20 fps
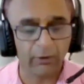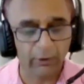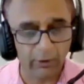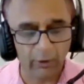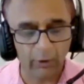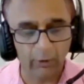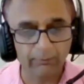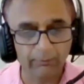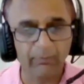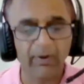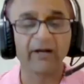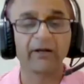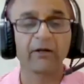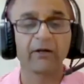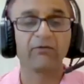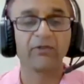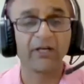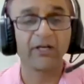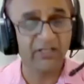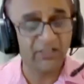group, part
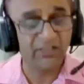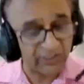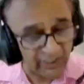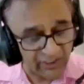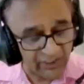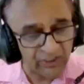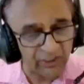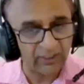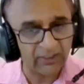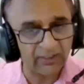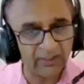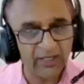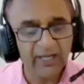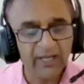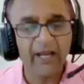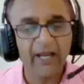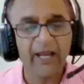of the discussion,